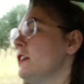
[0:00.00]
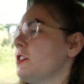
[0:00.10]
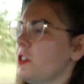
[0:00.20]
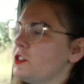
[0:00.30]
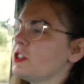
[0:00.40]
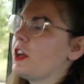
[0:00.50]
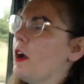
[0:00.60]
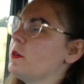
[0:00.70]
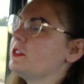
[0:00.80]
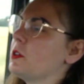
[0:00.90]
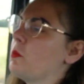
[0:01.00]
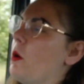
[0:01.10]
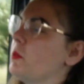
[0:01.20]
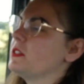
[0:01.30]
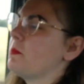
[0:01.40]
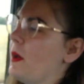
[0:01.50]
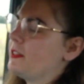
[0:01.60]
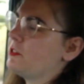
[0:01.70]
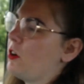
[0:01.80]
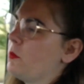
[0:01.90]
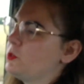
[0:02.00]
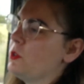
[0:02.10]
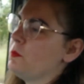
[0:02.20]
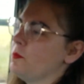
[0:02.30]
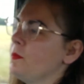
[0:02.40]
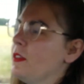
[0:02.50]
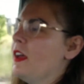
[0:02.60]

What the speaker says: touch and go as to what was a better option.